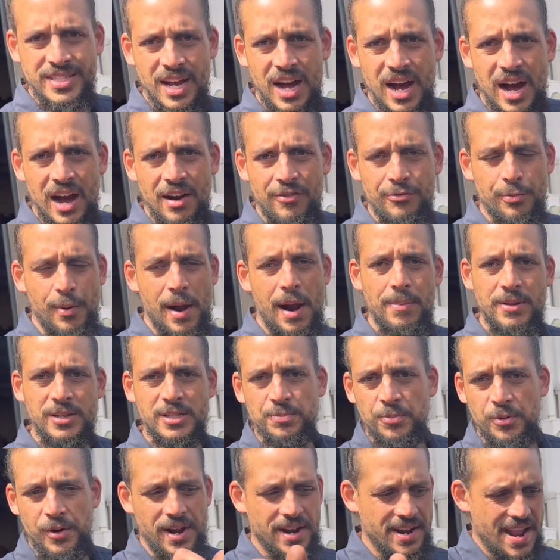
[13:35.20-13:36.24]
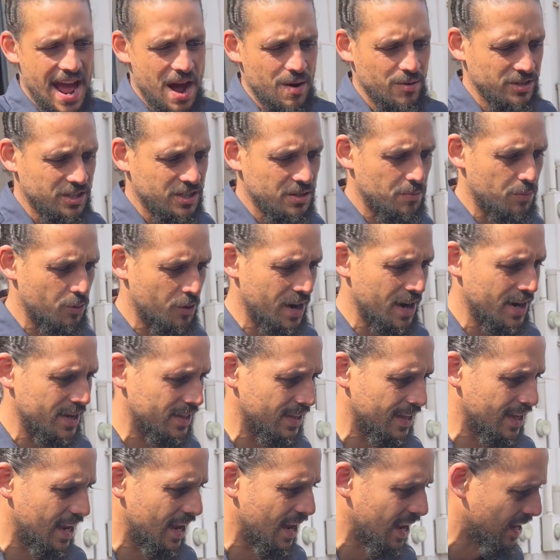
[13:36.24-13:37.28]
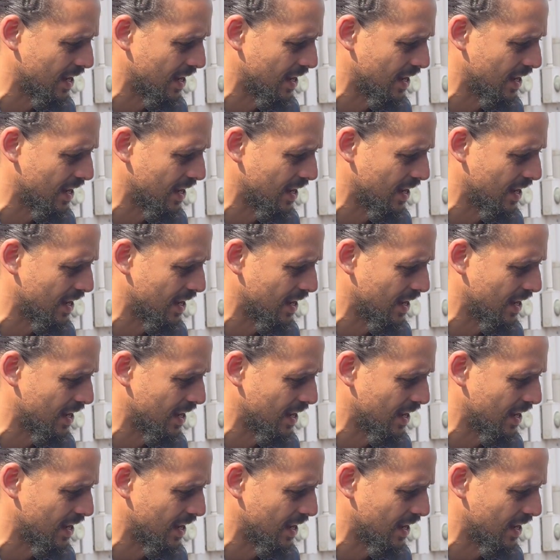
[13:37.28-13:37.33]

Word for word: off, probably spray it down with some brake clean,